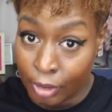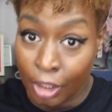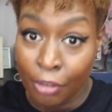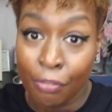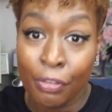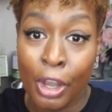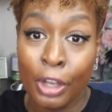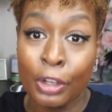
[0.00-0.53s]

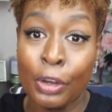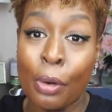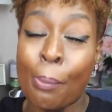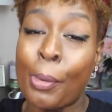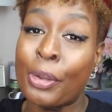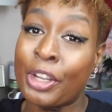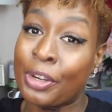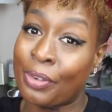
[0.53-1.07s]
Follow
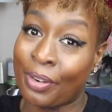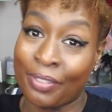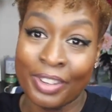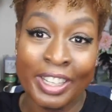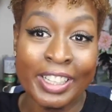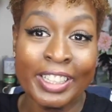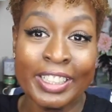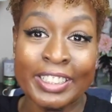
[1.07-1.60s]
Monique
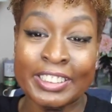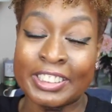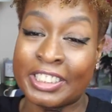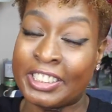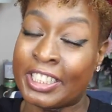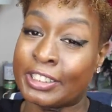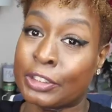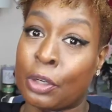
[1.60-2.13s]
Rodriguez.
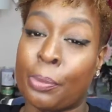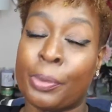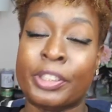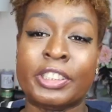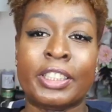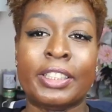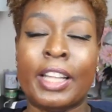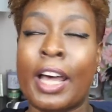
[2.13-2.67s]
She does a whole
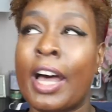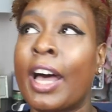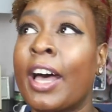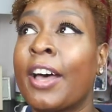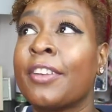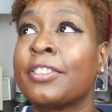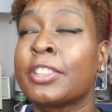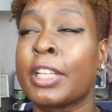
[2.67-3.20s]
bunch of
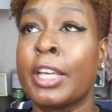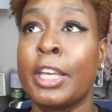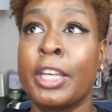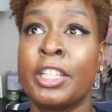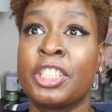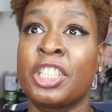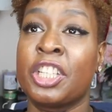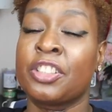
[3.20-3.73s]
lives.
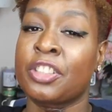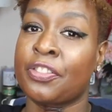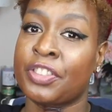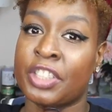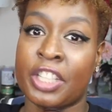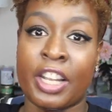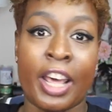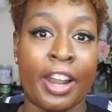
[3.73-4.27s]
She gives us
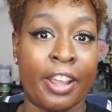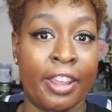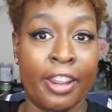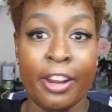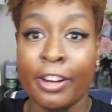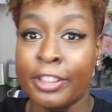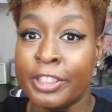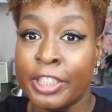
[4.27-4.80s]
a lot of
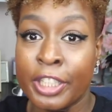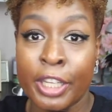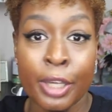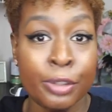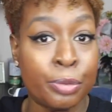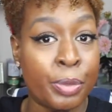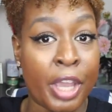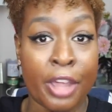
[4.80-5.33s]
hair
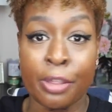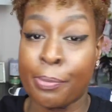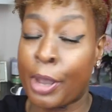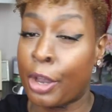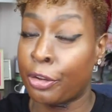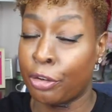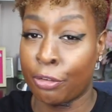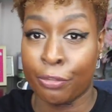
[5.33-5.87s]
tips. We have the
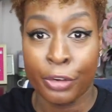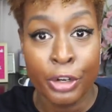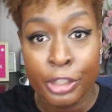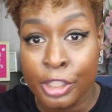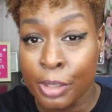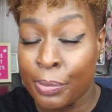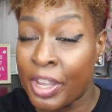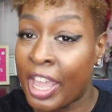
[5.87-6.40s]
Mielle
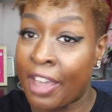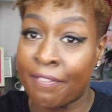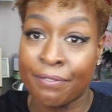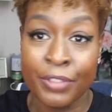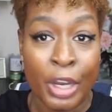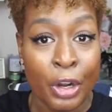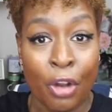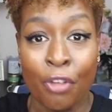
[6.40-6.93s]
University. We have
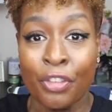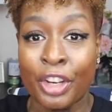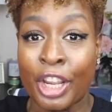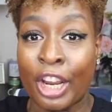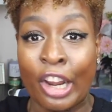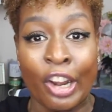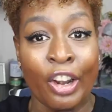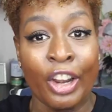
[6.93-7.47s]
fun over
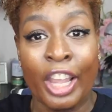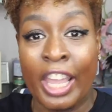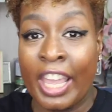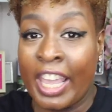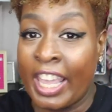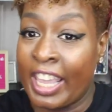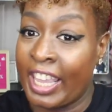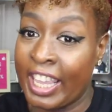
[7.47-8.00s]
there.
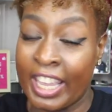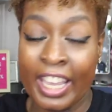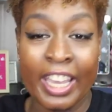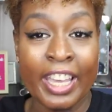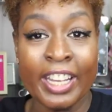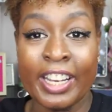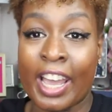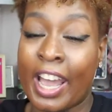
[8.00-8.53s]

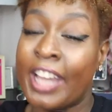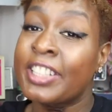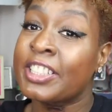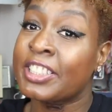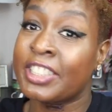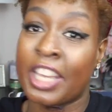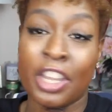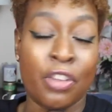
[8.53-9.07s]
And I
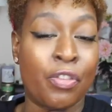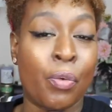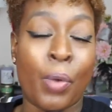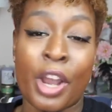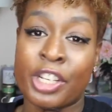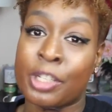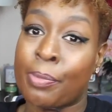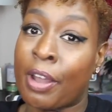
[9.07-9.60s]
just thank you for
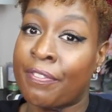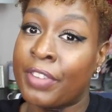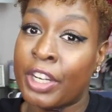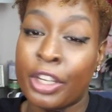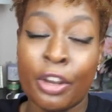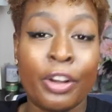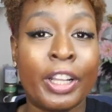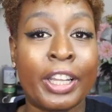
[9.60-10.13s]
watching my
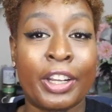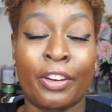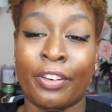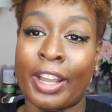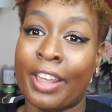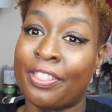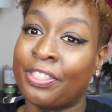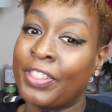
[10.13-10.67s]
video, clicking on
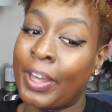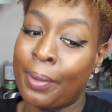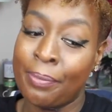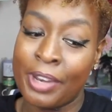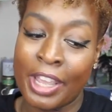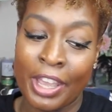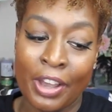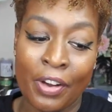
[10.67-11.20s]
that
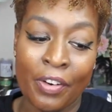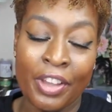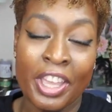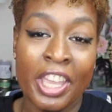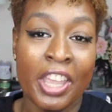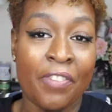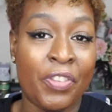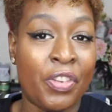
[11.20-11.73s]
thumbnail.
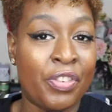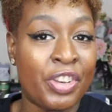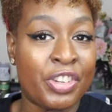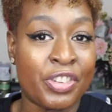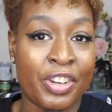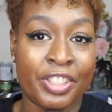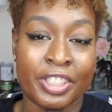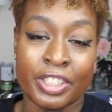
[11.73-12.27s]
If you
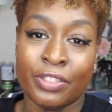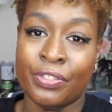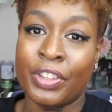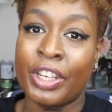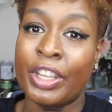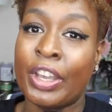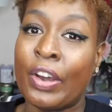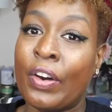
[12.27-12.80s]
enjoyed this
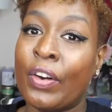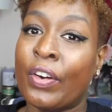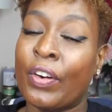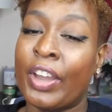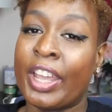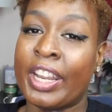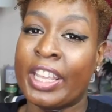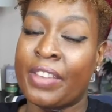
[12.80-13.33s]
video, go
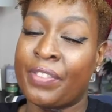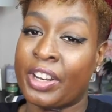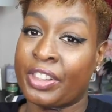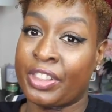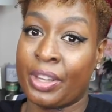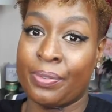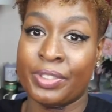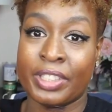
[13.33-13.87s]
ahead and give it a
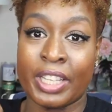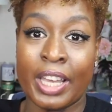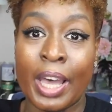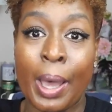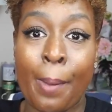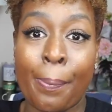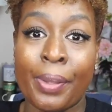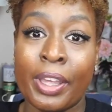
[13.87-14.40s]
thumbs
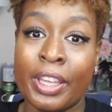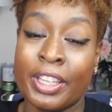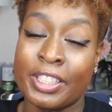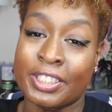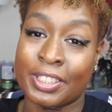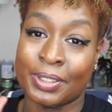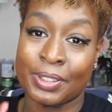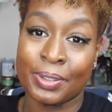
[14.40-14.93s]
up.
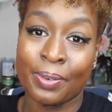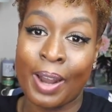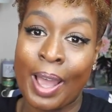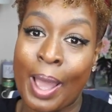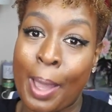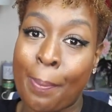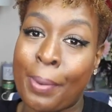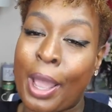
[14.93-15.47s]

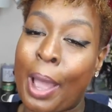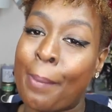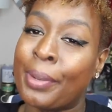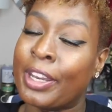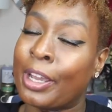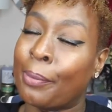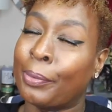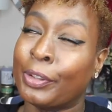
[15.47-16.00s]
Subscribe,
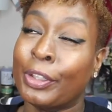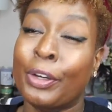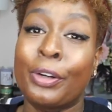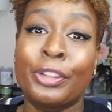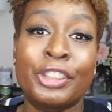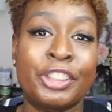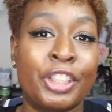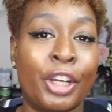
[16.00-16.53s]
comment down
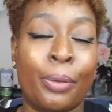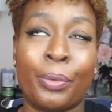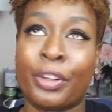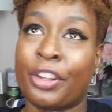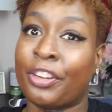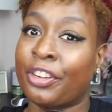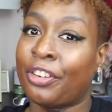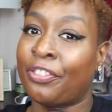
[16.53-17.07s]
below, share it with
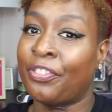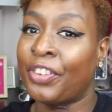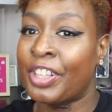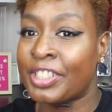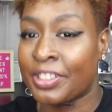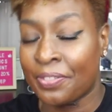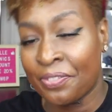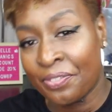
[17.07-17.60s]
all your friends and